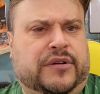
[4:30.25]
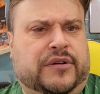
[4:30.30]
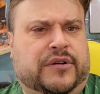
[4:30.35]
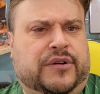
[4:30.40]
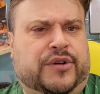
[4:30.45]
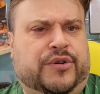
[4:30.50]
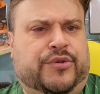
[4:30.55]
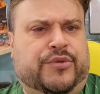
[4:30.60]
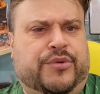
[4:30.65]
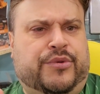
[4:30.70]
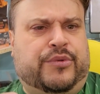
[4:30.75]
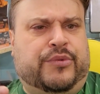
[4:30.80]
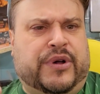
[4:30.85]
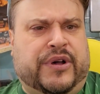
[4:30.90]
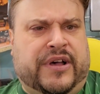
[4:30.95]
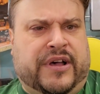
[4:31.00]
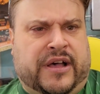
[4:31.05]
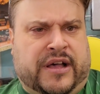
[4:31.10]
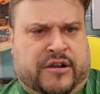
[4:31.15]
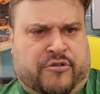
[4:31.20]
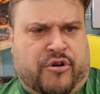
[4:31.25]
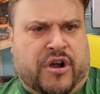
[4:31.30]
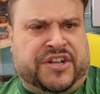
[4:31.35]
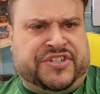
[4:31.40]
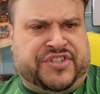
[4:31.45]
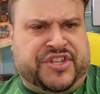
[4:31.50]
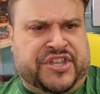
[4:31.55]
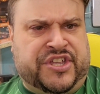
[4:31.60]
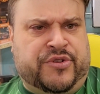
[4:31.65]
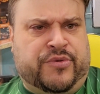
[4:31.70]
who across
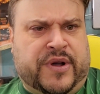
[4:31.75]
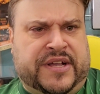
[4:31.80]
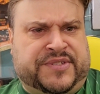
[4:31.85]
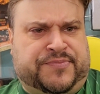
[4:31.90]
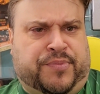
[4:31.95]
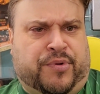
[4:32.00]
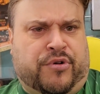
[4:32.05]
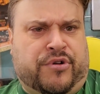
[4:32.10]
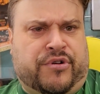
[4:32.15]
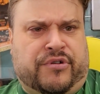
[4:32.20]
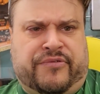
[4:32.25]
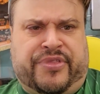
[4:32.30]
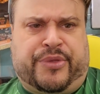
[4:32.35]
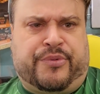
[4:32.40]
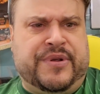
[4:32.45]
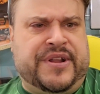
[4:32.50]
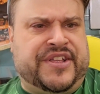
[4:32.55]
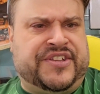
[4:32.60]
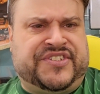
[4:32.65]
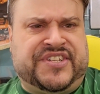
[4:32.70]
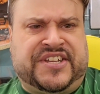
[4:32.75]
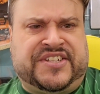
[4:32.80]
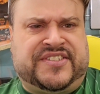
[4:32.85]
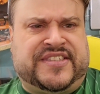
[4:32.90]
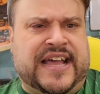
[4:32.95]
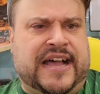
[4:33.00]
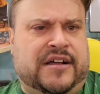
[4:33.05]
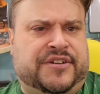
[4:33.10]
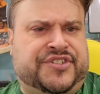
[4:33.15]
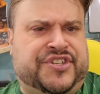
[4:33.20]
the U.S. border, three to six
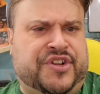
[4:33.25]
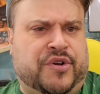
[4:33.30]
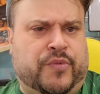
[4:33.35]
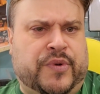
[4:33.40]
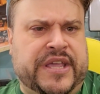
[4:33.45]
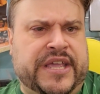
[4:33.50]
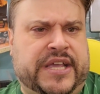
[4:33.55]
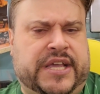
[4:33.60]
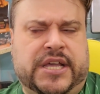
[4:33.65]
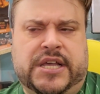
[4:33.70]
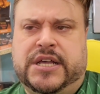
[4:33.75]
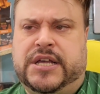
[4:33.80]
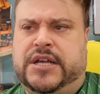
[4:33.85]
thousand a week,